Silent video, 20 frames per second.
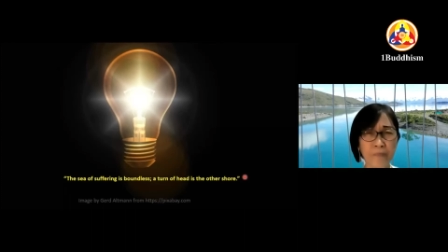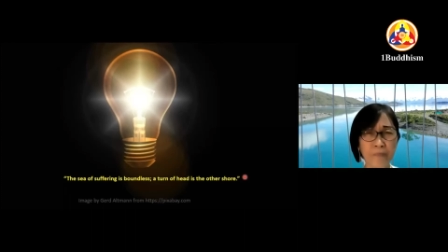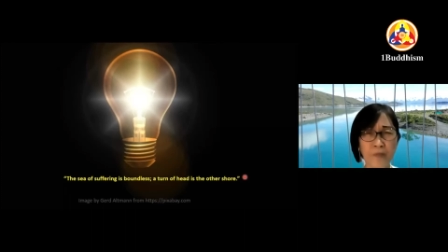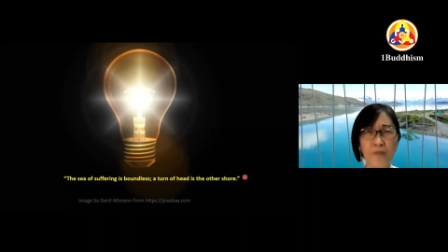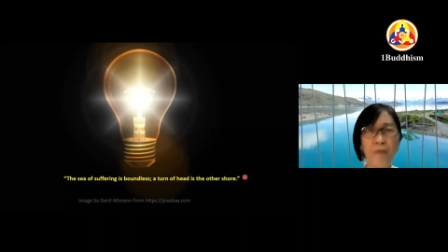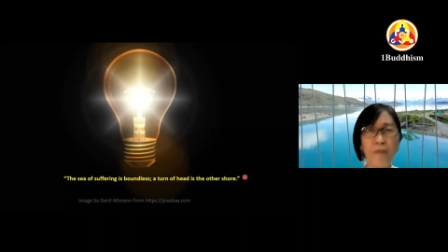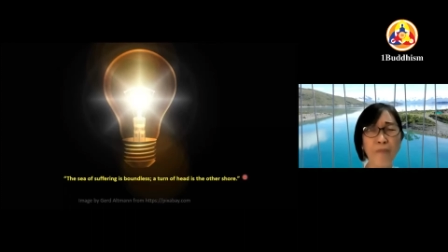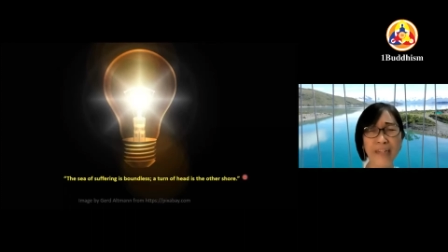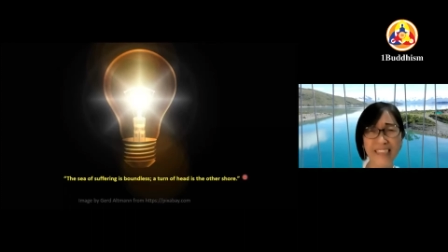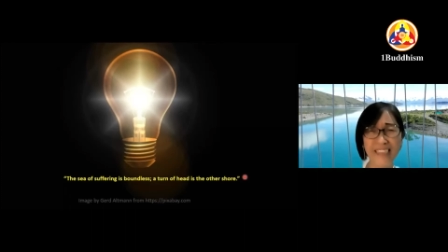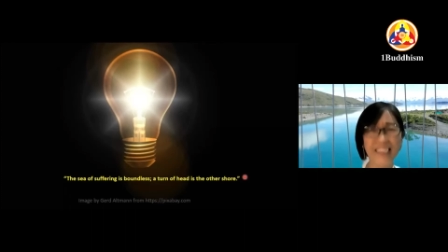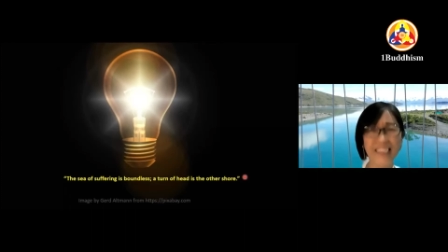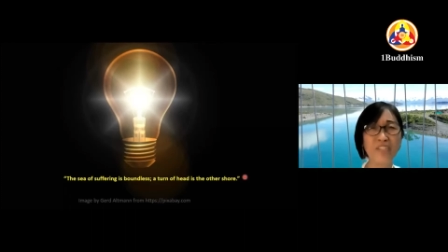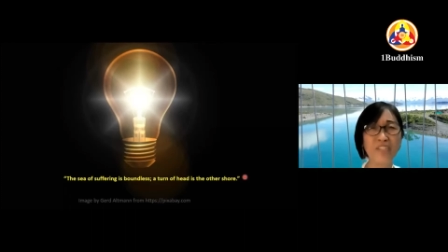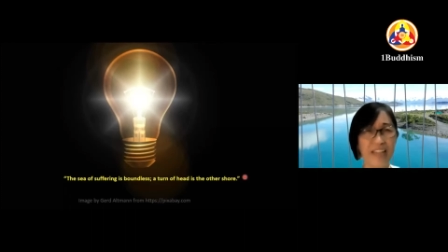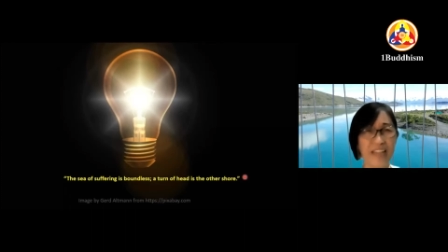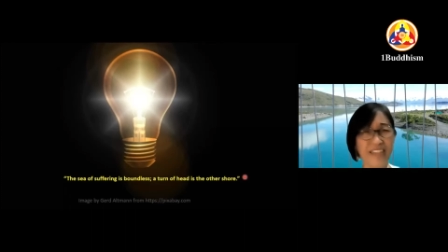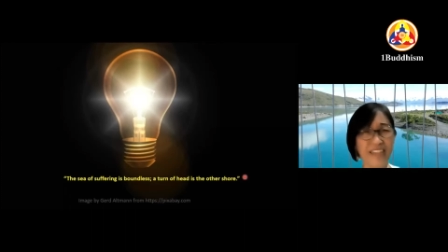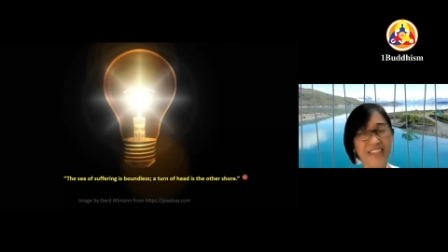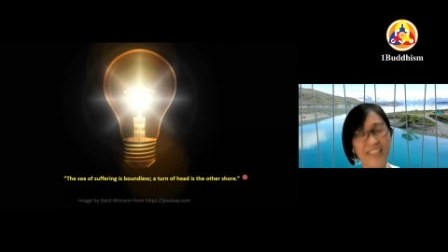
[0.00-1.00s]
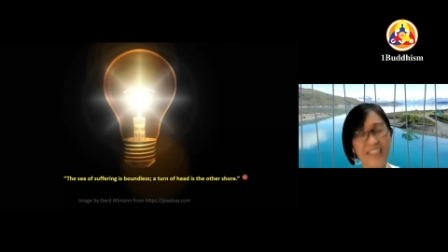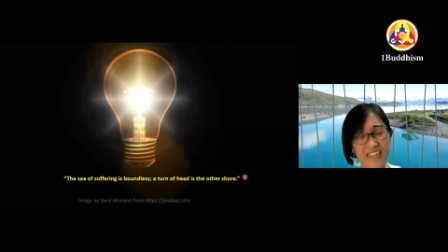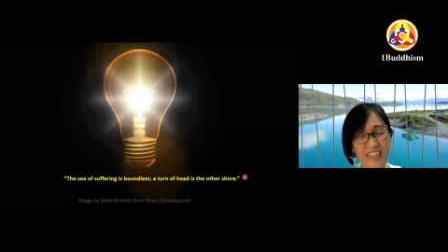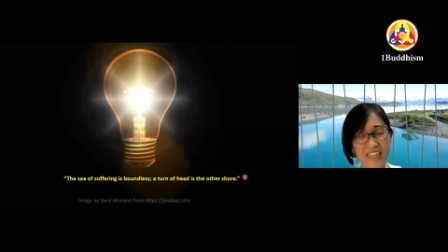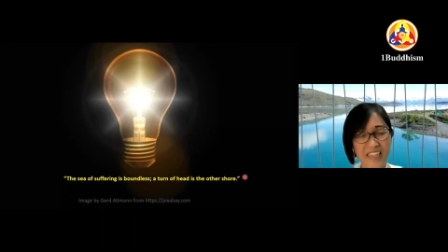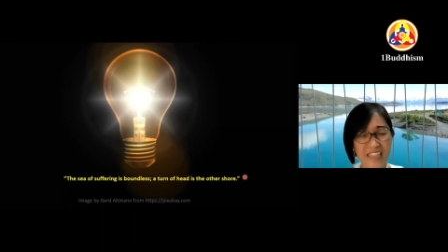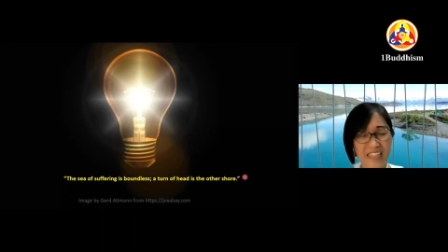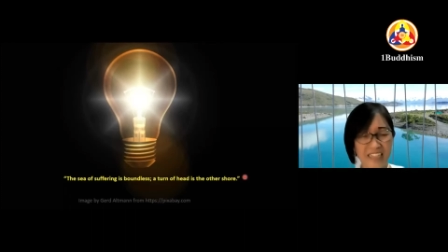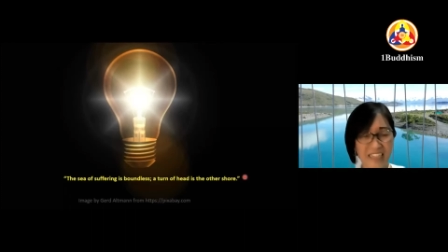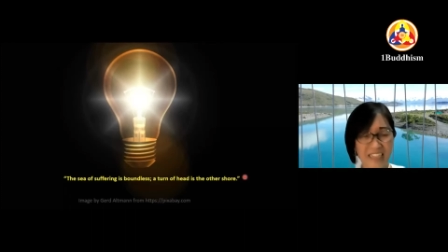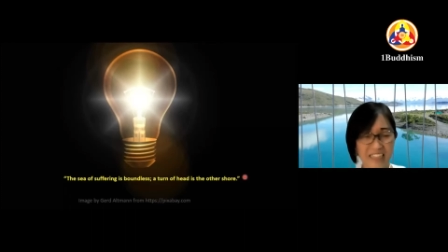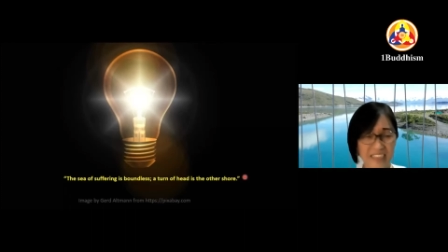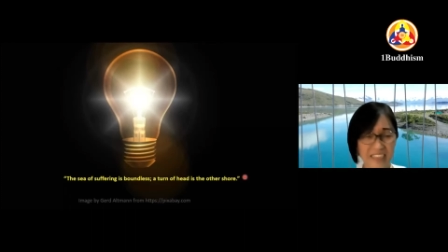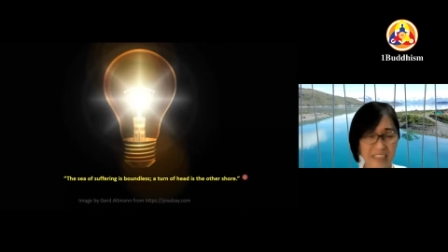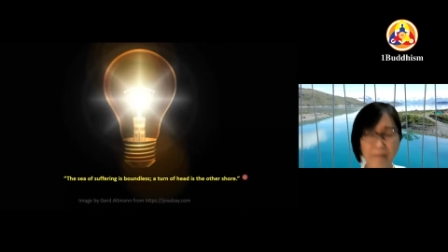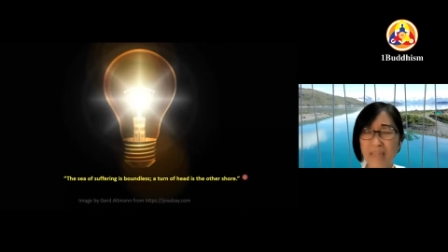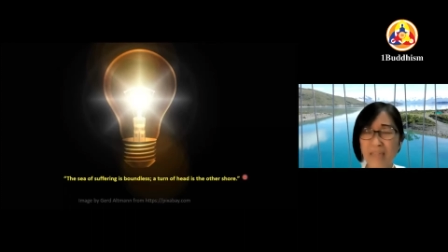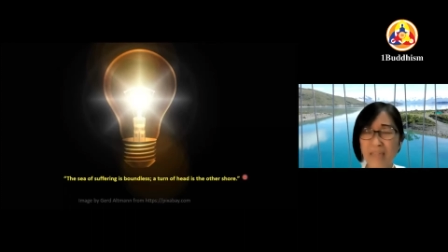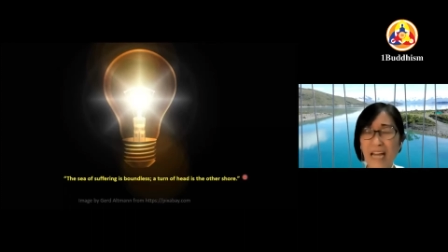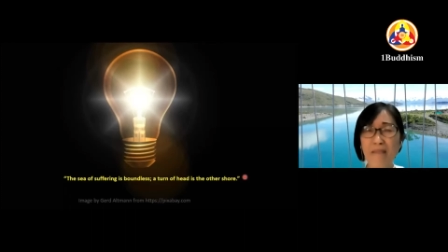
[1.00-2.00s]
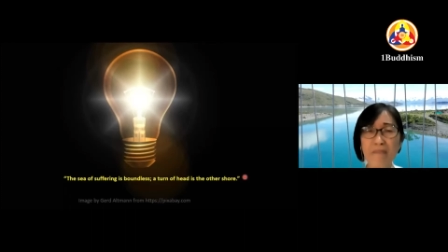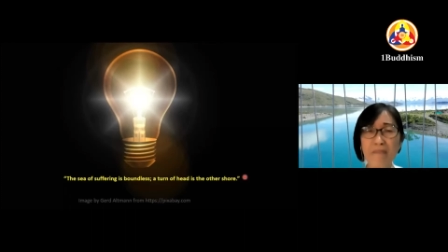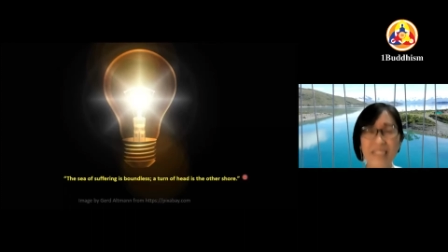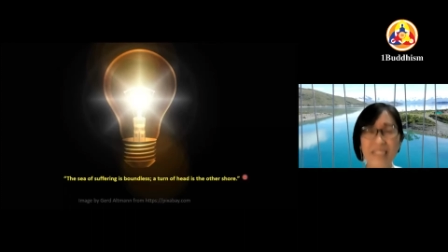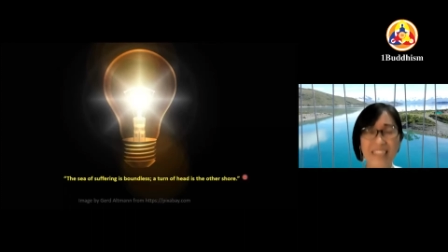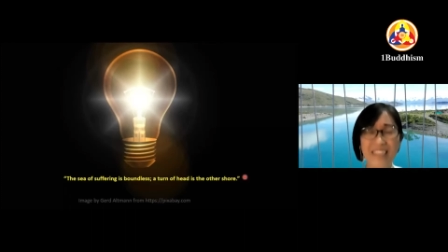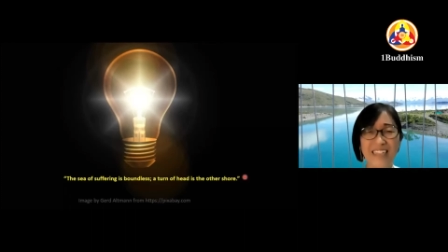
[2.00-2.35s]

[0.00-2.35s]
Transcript: we are practicing together, sometimes